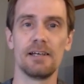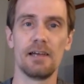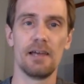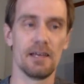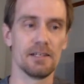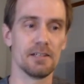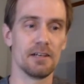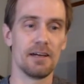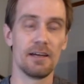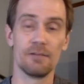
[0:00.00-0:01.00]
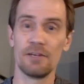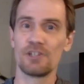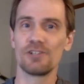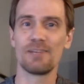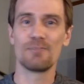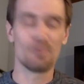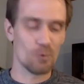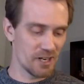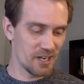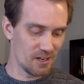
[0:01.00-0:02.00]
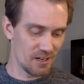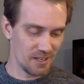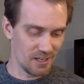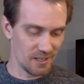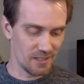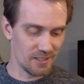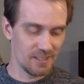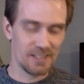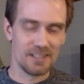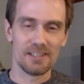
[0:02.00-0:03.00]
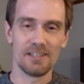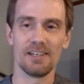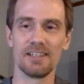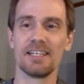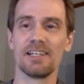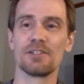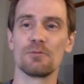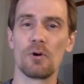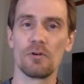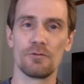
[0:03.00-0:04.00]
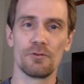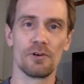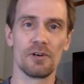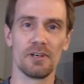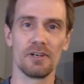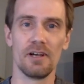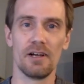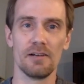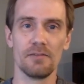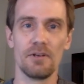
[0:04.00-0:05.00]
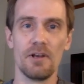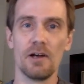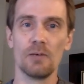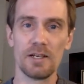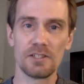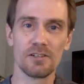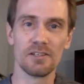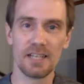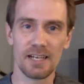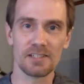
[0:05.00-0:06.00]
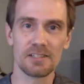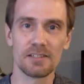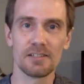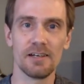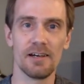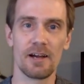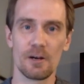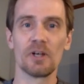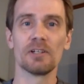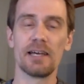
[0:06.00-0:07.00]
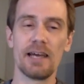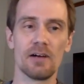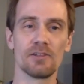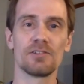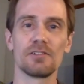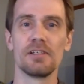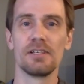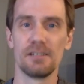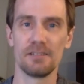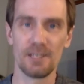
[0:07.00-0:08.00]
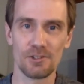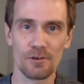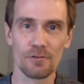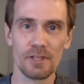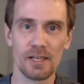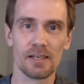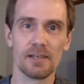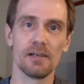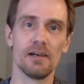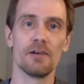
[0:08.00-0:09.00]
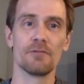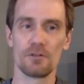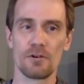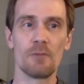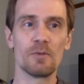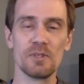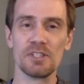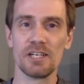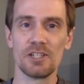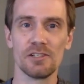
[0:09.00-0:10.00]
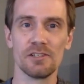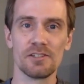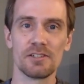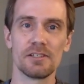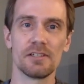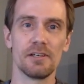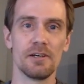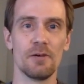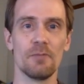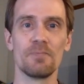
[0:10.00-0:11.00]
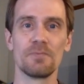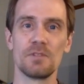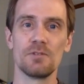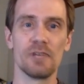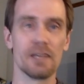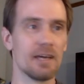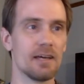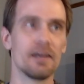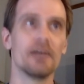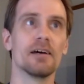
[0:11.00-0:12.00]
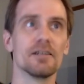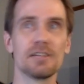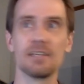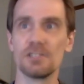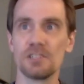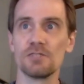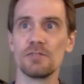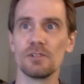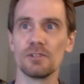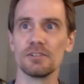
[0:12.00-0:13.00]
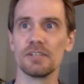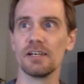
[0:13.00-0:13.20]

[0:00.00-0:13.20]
And eventually I'm working on getting support for non-Western text, Arabic layouts, that sort of thing, further optimizations, doing sign distance field